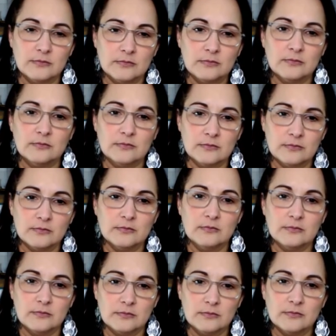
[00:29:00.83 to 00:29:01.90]

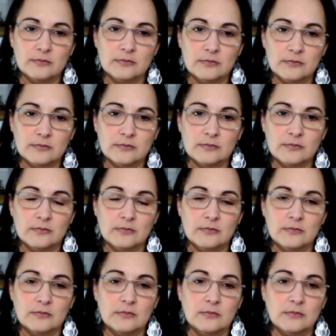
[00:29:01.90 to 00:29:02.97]

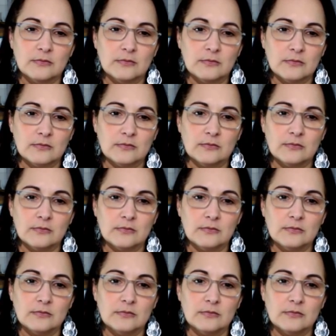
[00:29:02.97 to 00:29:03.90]
(silent)